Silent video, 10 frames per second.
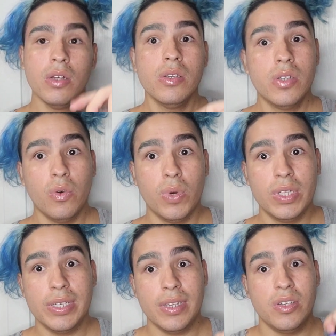So when
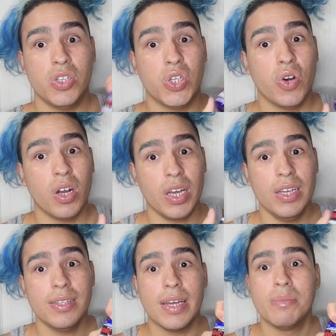they say
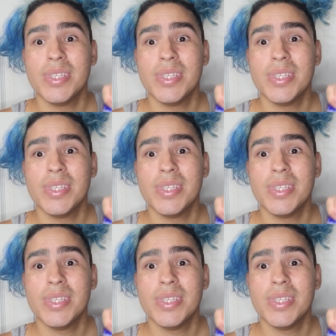strongest, I'm